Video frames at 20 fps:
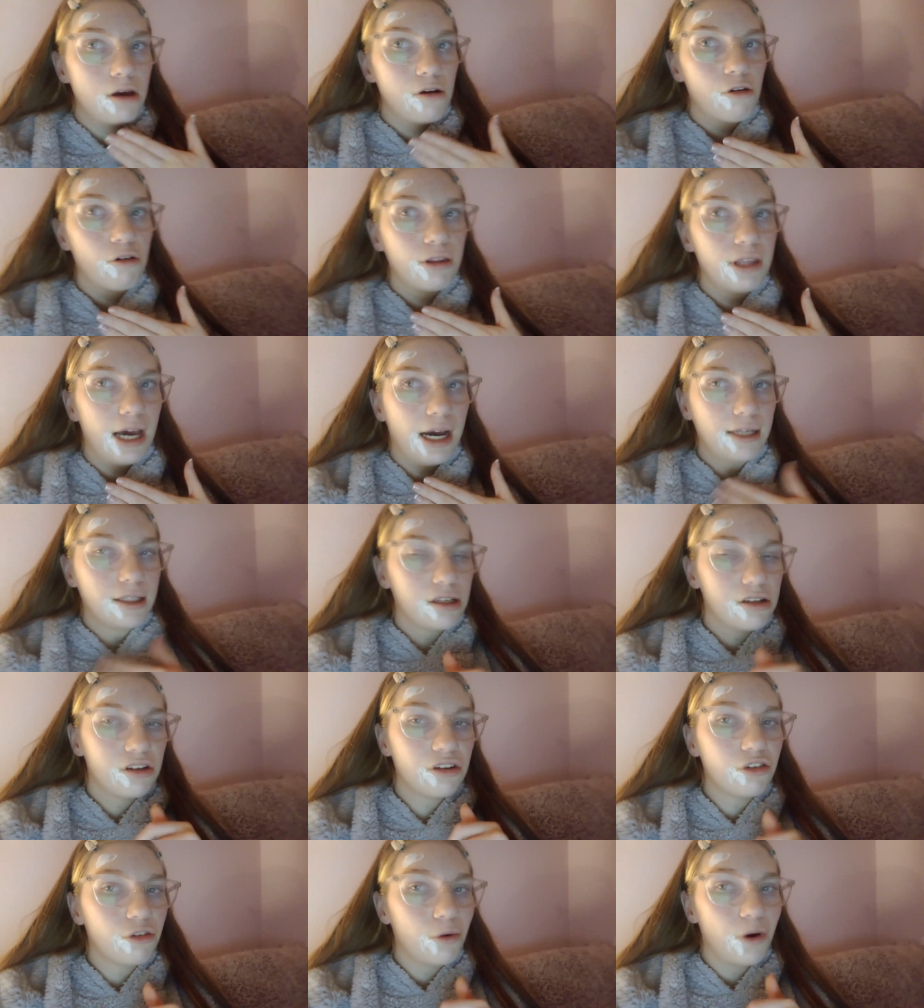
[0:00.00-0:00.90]
Because the acne
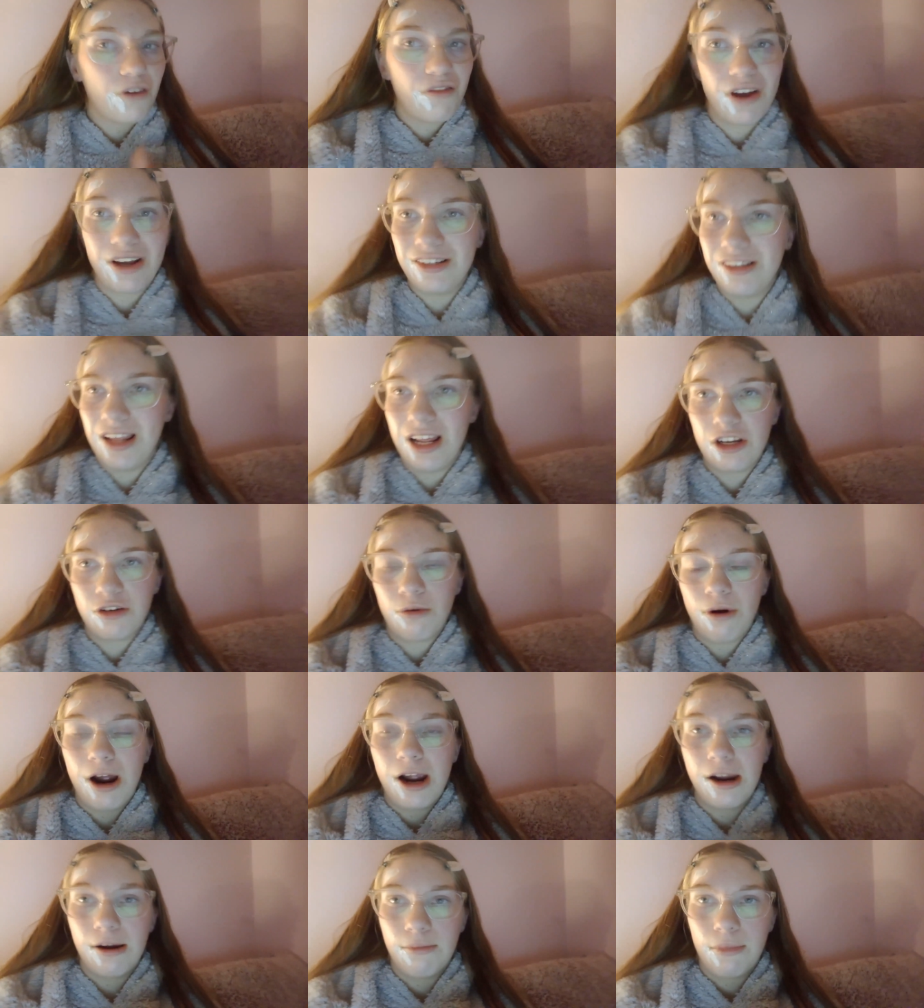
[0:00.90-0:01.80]
is on my face, that's
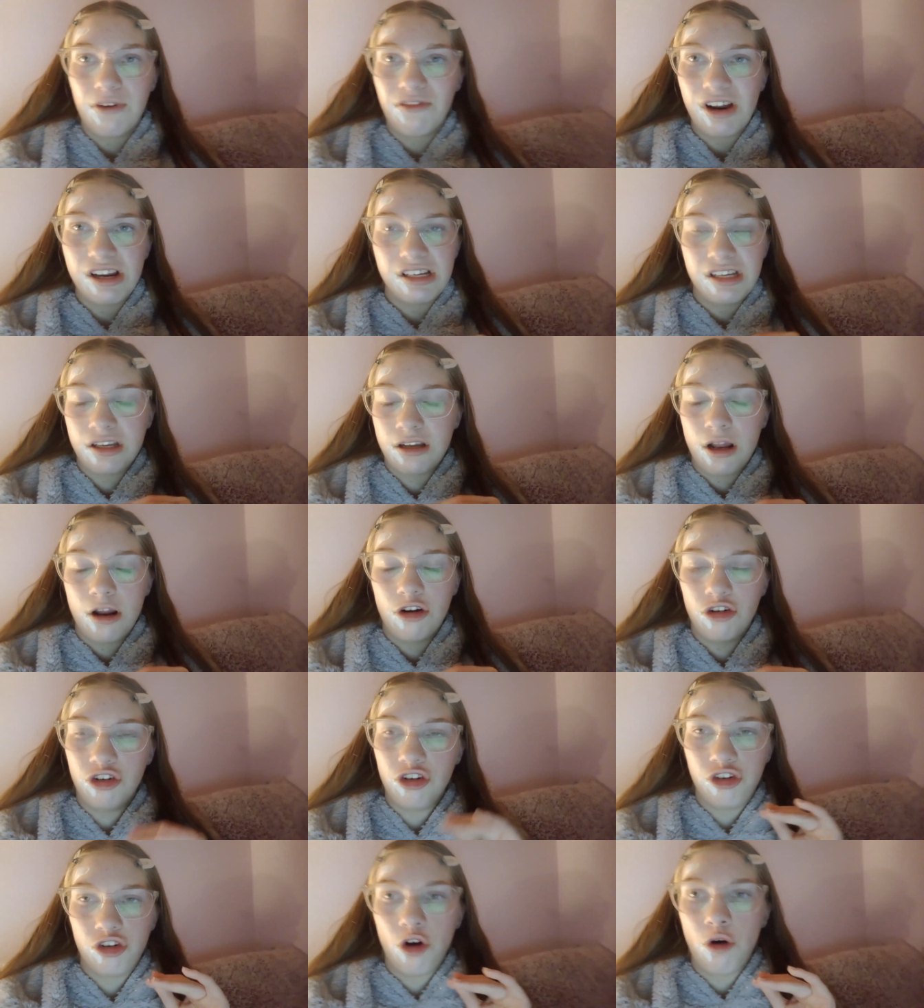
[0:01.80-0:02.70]
why. My face is
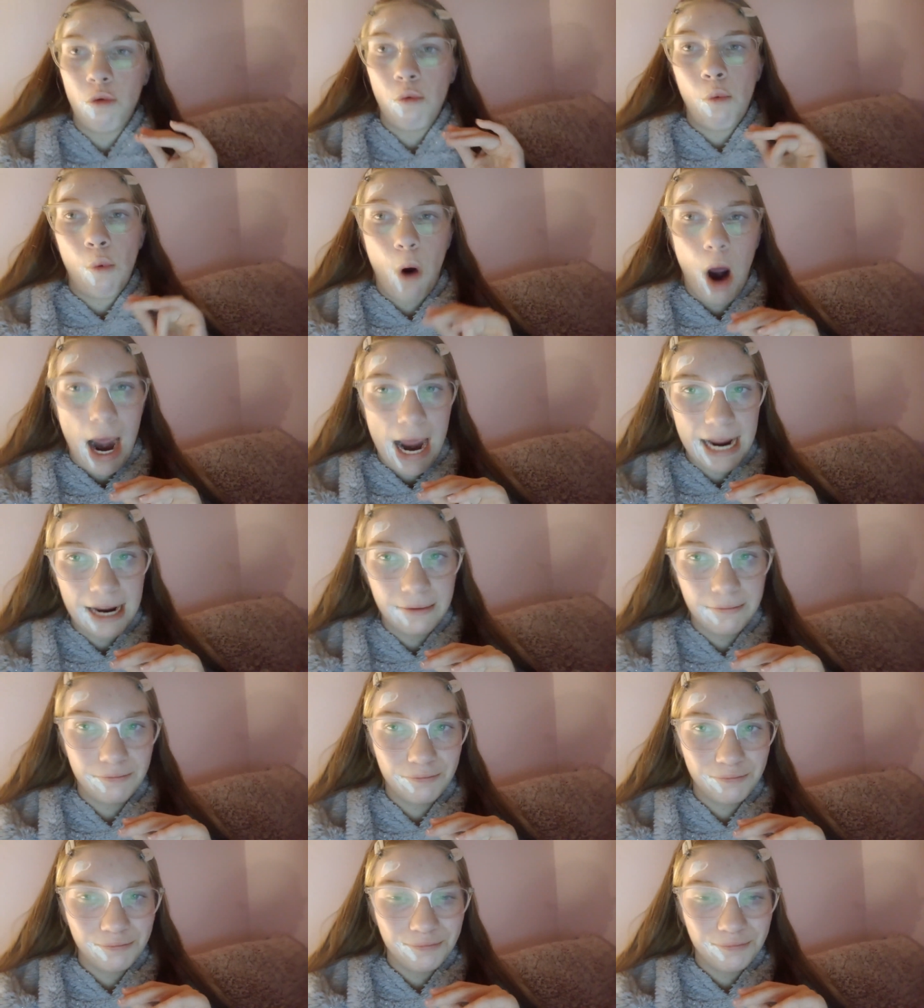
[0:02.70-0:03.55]
literally so white.